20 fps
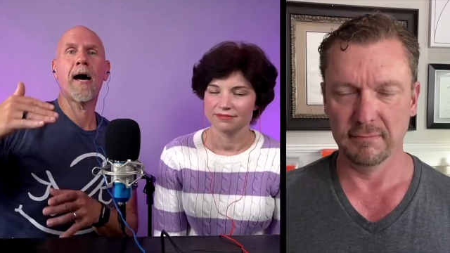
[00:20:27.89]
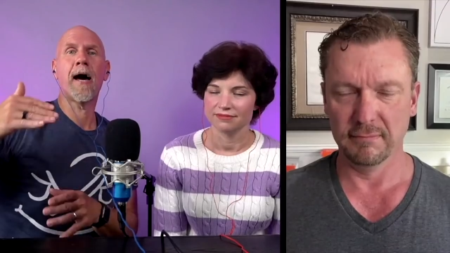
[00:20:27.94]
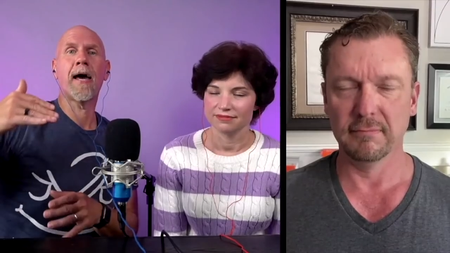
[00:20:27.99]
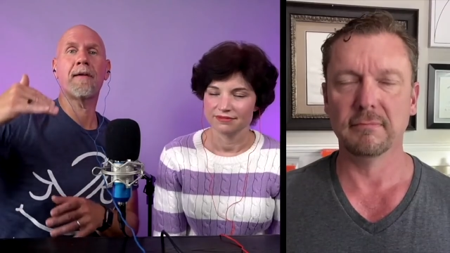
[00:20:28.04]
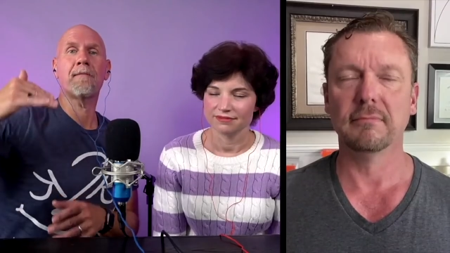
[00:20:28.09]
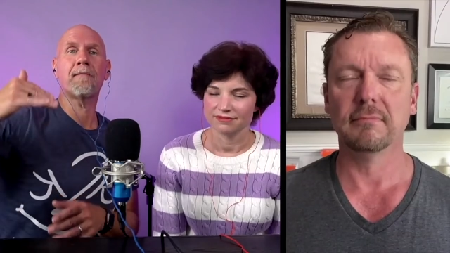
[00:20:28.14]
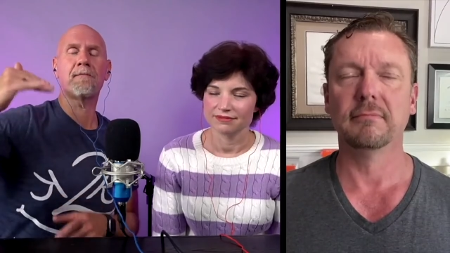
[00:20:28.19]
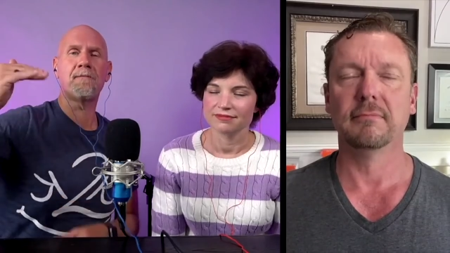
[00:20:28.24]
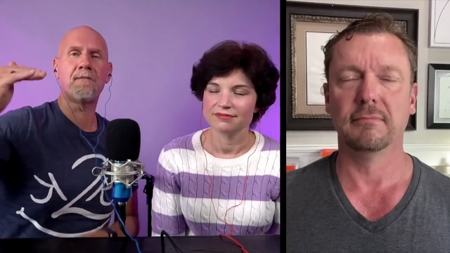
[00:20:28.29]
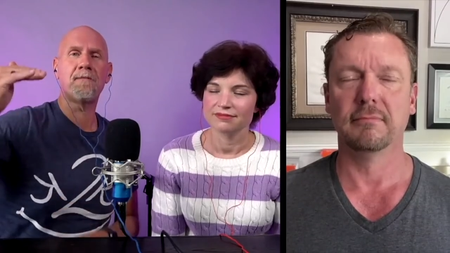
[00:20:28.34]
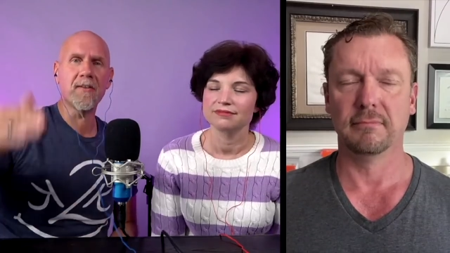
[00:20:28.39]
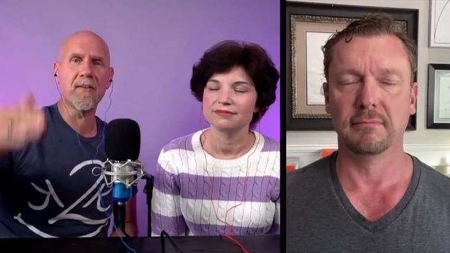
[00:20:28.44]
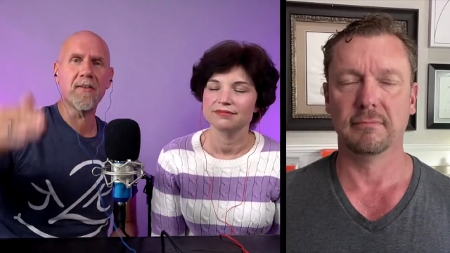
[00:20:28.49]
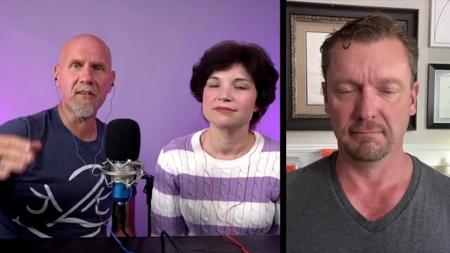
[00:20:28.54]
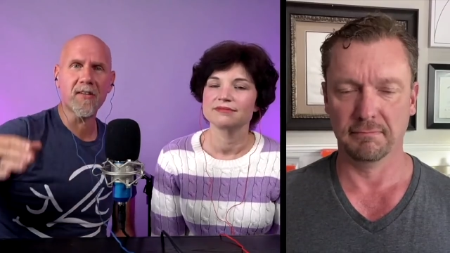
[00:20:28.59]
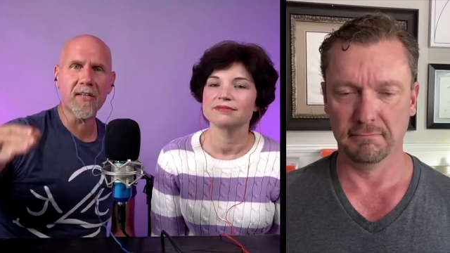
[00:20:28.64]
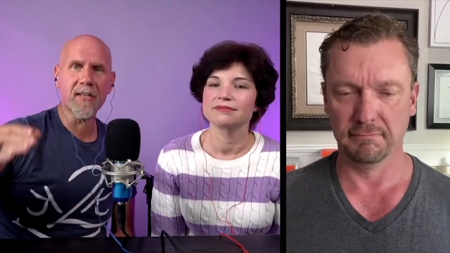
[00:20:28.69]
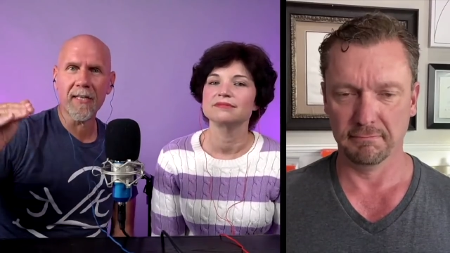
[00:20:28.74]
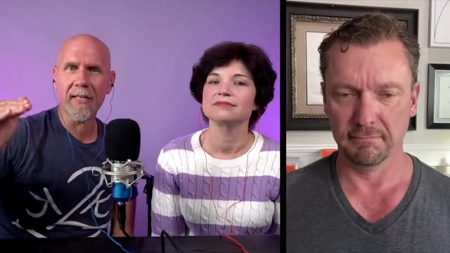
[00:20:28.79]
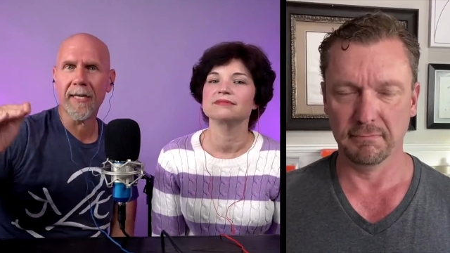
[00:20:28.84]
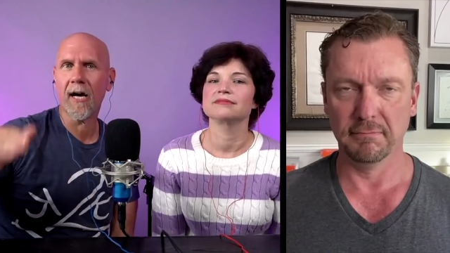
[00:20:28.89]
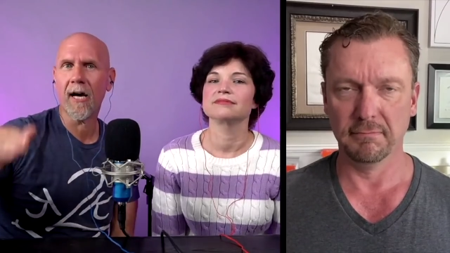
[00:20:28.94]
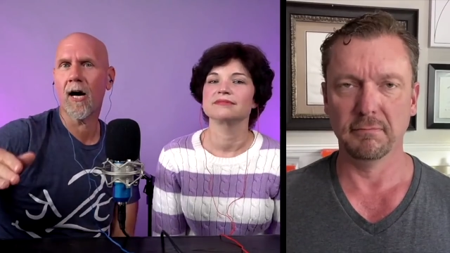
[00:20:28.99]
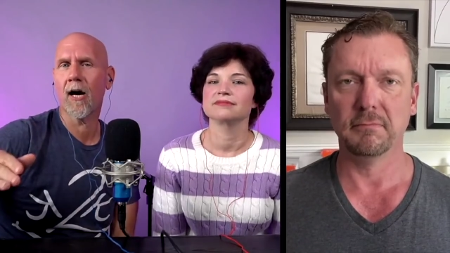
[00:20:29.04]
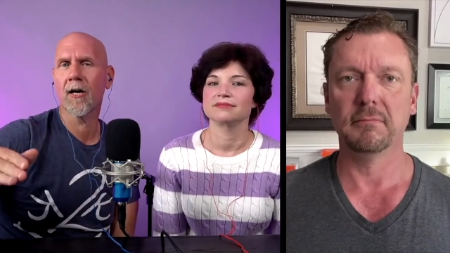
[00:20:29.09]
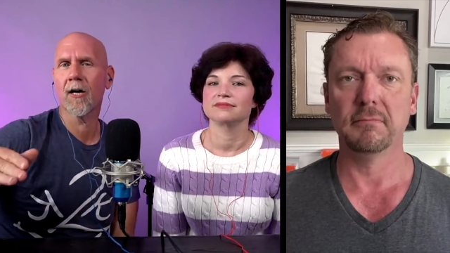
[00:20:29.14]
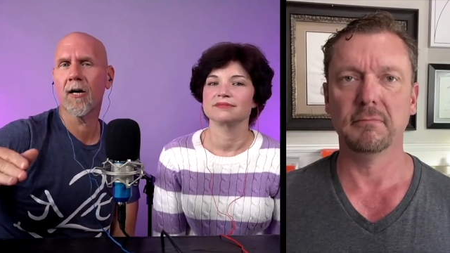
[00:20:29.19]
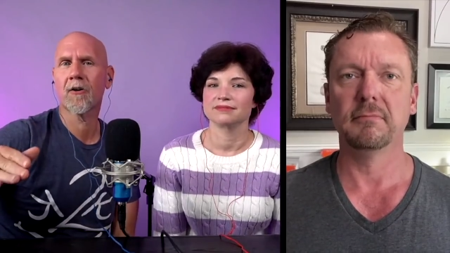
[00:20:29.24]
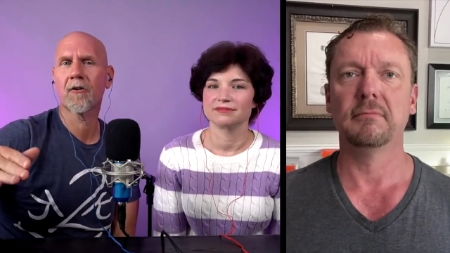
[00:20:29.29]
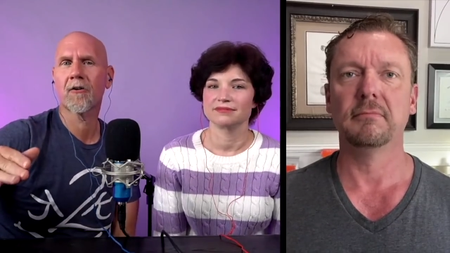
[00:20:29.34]
Speaker 1: I physically
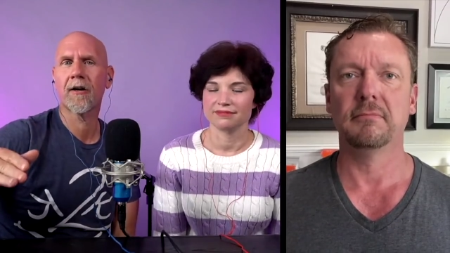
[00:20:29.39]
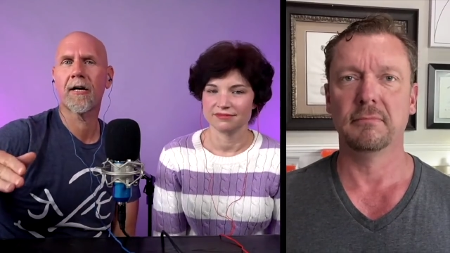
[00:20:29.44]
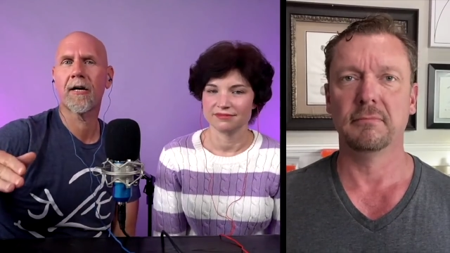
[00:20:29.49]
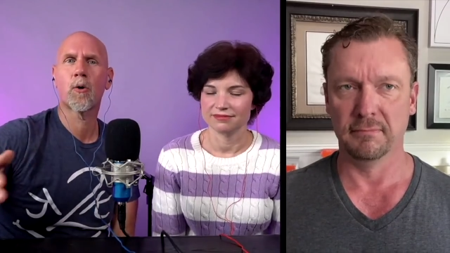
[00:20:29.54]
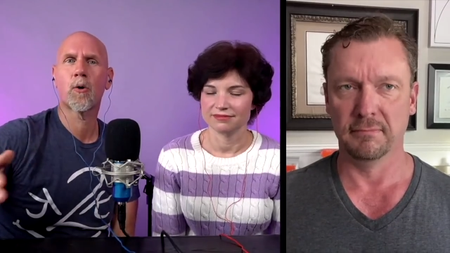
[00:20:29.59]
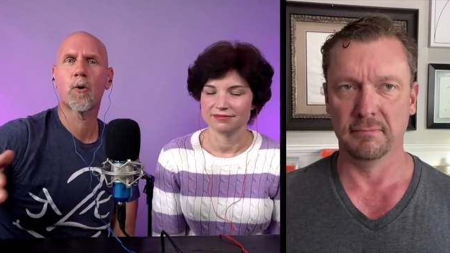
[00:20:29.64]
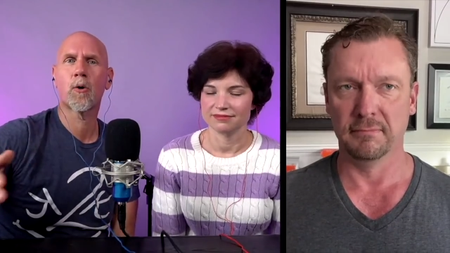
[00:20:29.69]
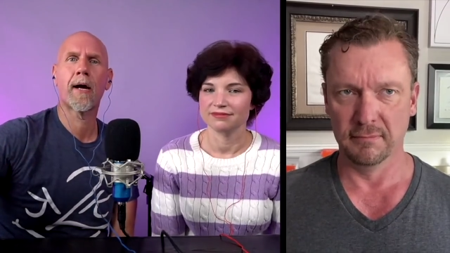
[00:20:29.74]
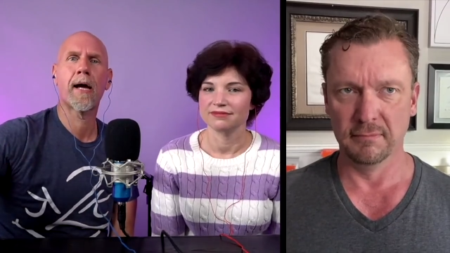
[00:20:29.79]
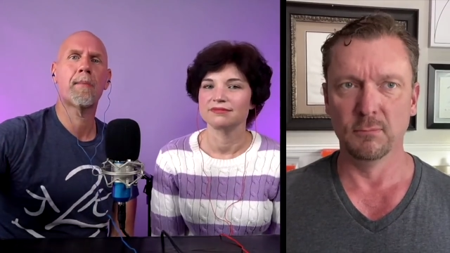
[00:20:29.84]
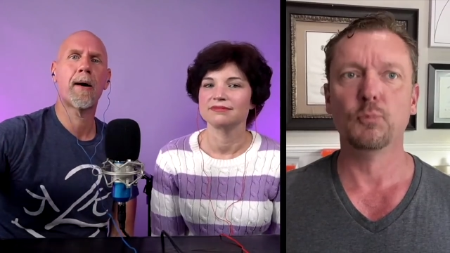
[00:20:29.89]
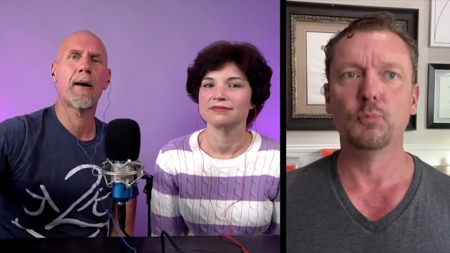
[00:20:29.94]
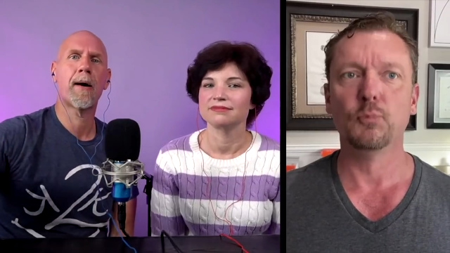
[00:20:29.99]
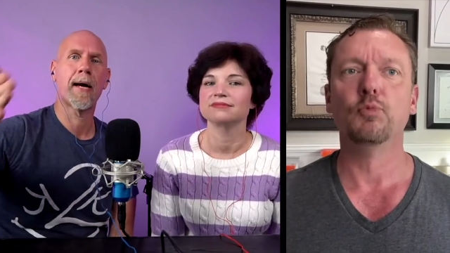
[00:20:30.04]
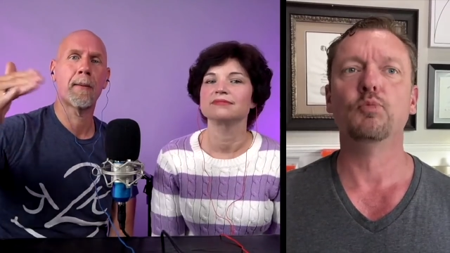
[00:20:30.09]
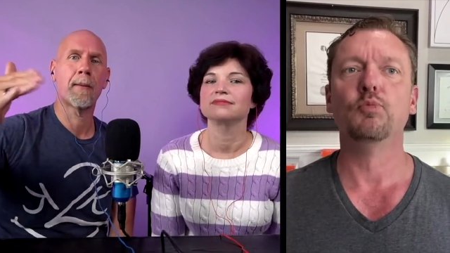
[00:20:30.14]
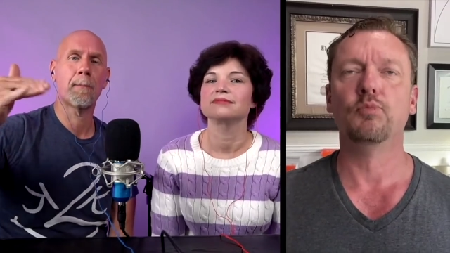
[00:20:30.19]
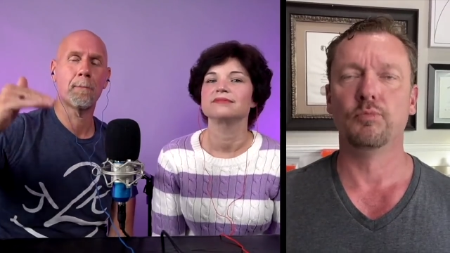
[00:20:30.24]
hungry or am I